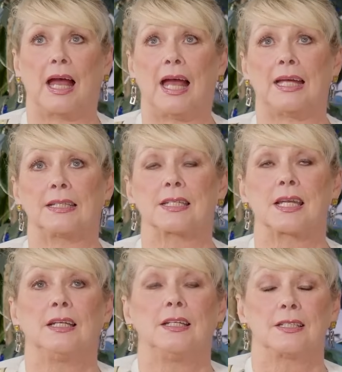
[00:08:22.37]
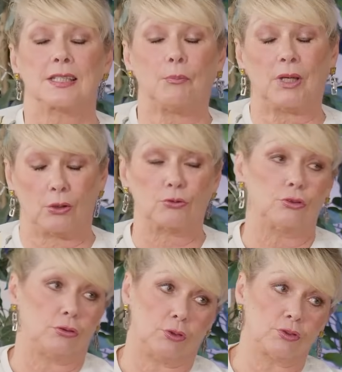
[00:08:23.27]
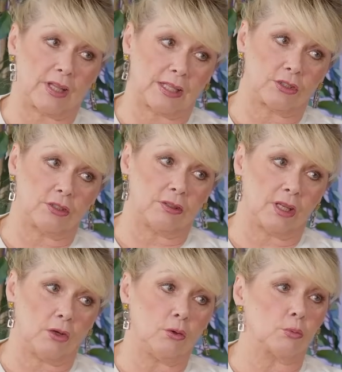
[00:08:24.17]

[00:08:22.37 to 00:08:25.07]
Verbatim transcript: and someone else who used that studio